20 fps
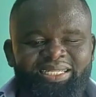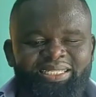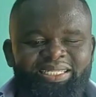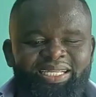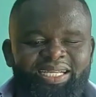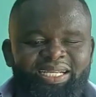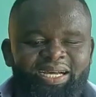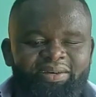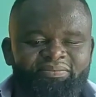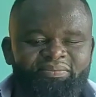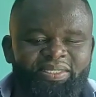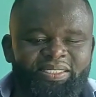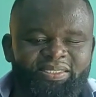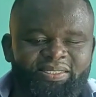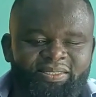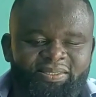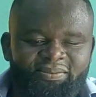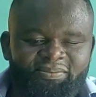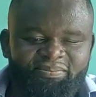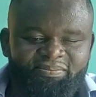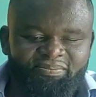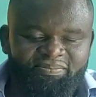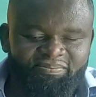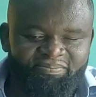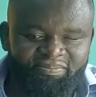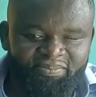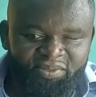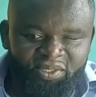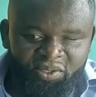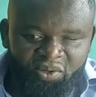the government
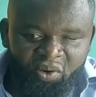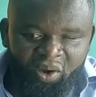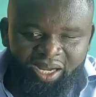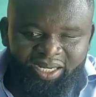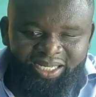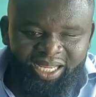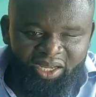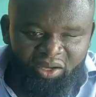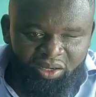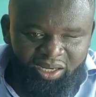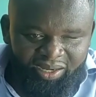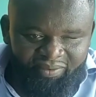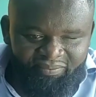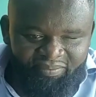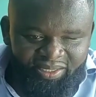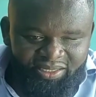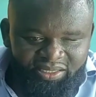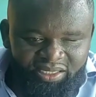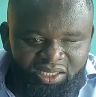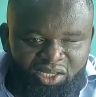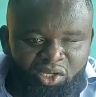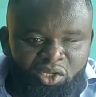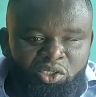or under your government?